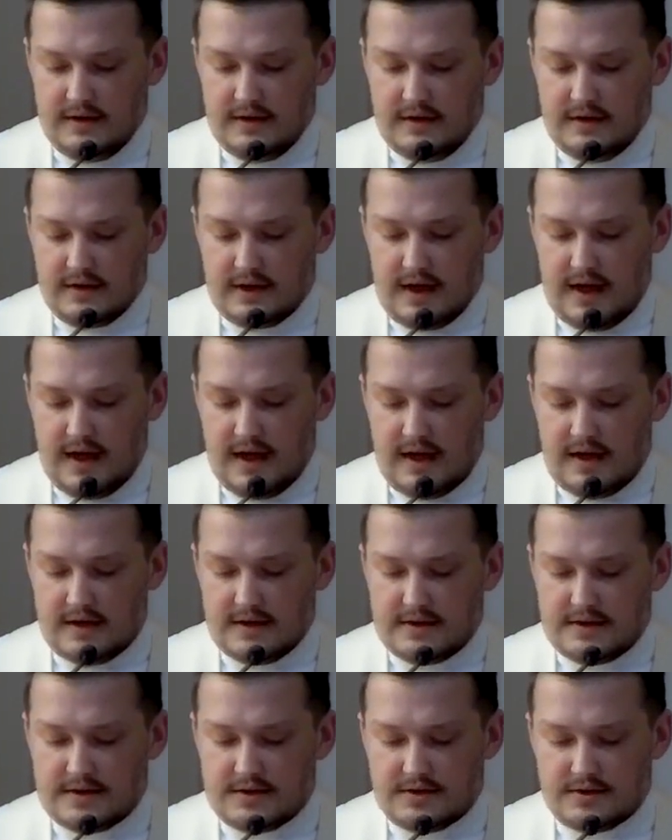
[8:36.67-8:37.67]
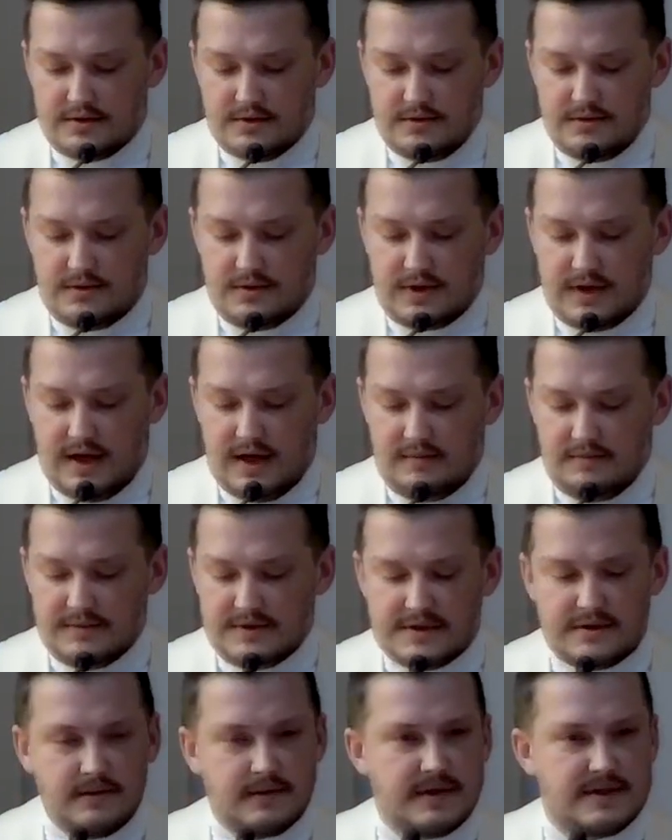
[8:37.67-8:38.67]
God's truth
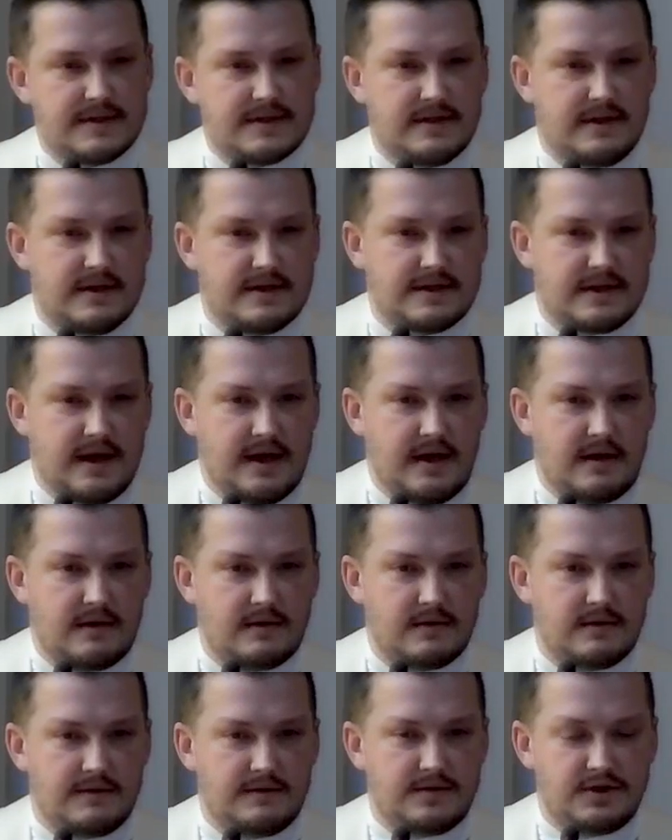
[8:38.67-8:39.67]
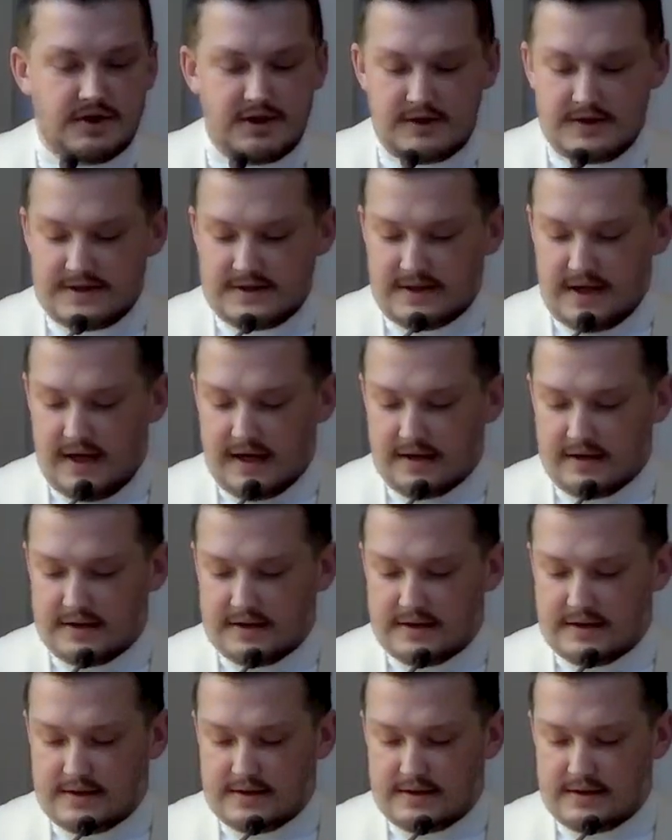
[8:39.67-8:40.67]
comes to us in the sound of sheer
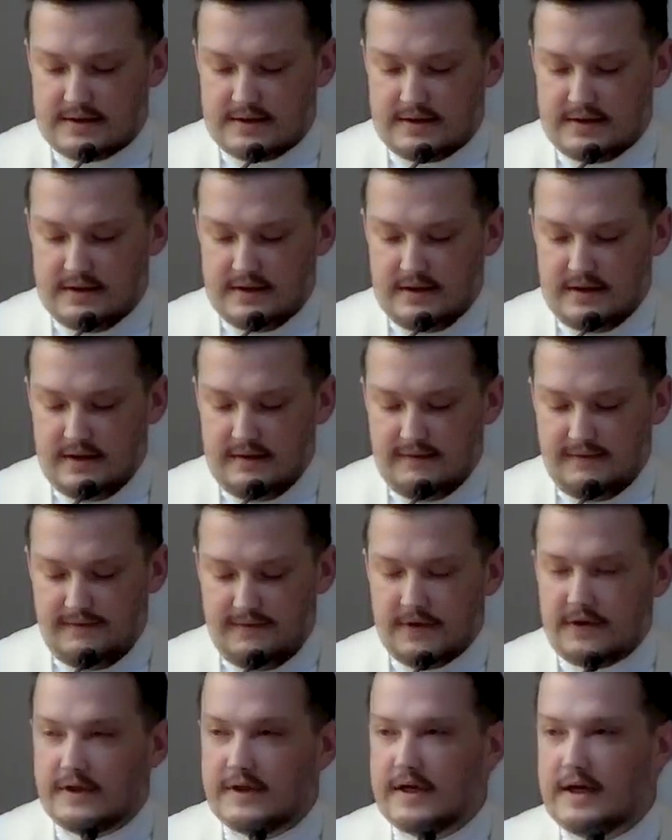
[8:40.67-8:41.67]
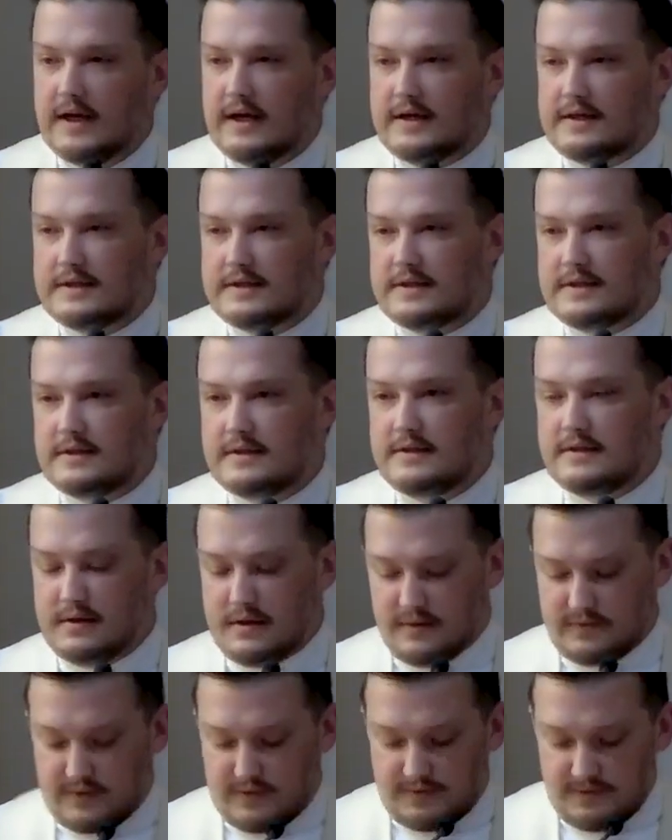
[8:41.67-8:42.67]
silence, filling us to
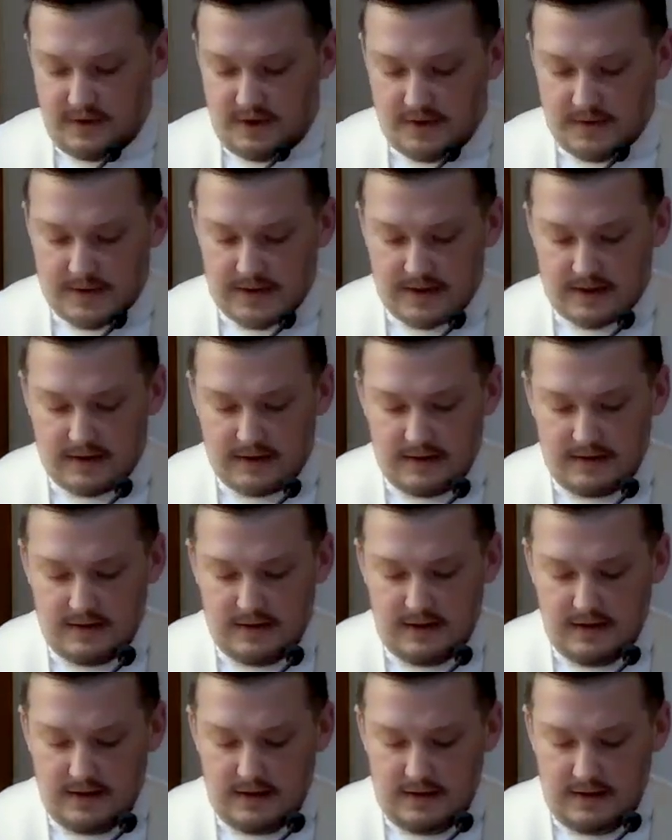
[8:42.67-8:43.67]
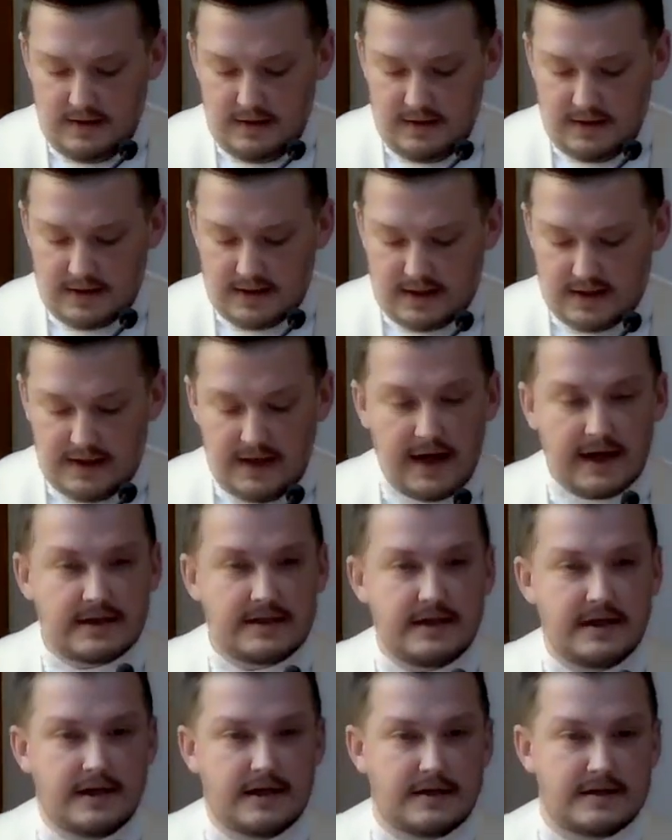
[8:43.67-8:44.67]
overflowing and
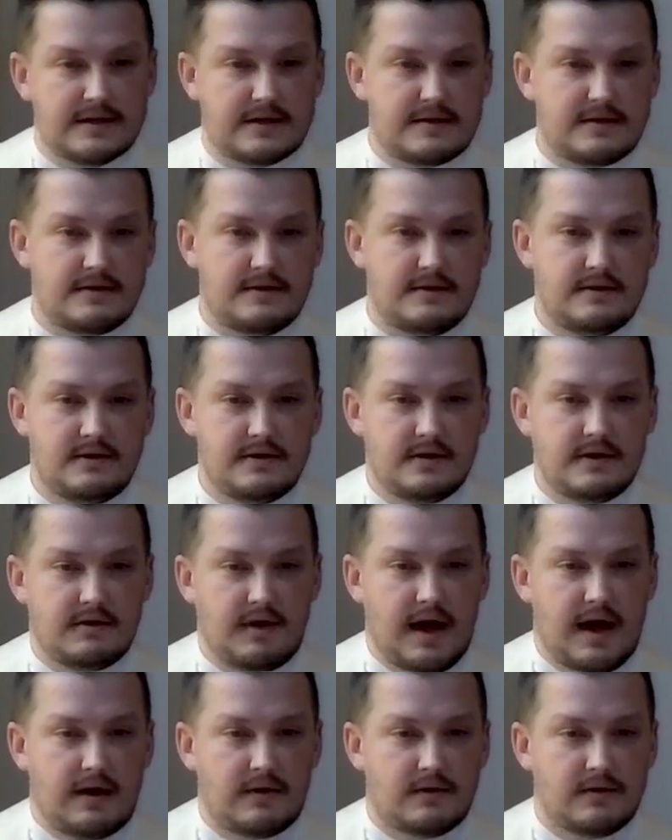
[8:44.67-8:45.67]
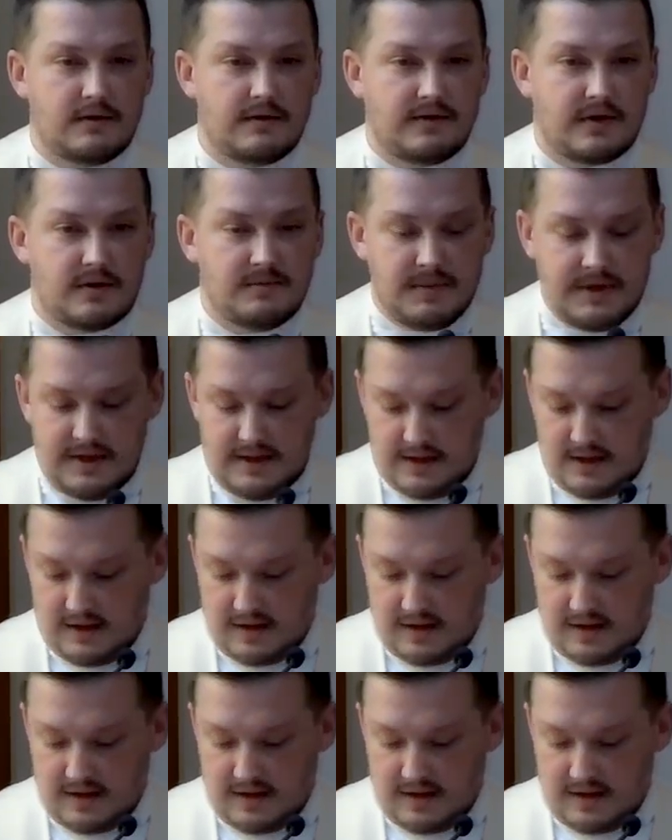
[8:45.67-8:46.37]
connecting us to the ground of our being.